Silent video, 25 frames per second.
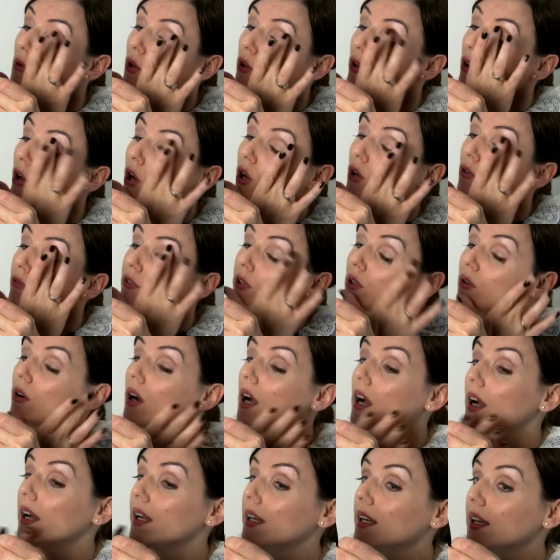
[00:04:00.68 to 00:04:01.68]
on over your
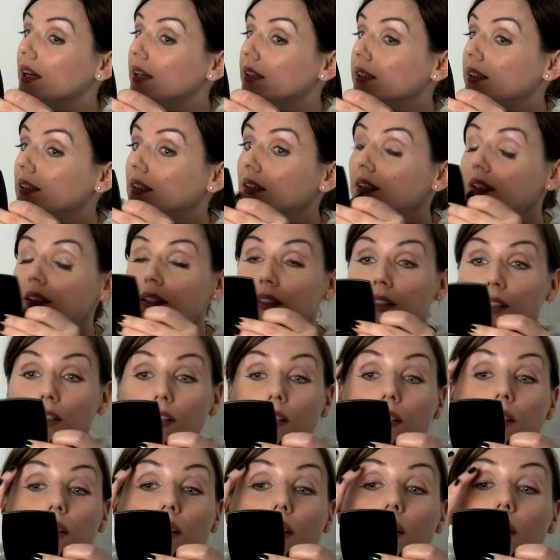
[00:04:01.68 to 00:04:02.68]
eyeliner
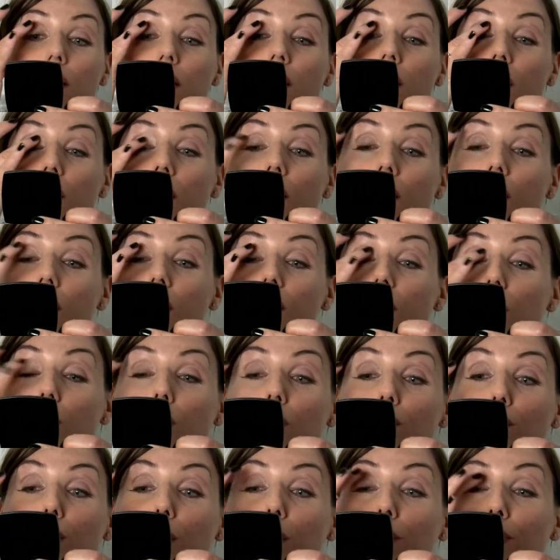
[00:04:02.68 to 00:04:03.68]
because it
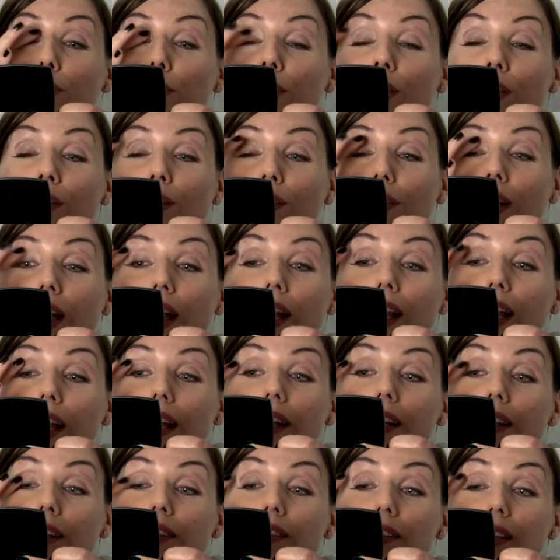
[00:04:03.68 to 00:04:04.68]
will move your
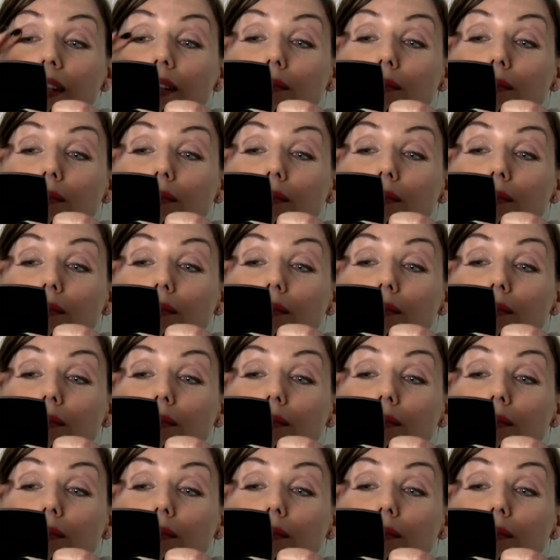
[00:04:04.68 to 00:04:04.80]
eyeliner,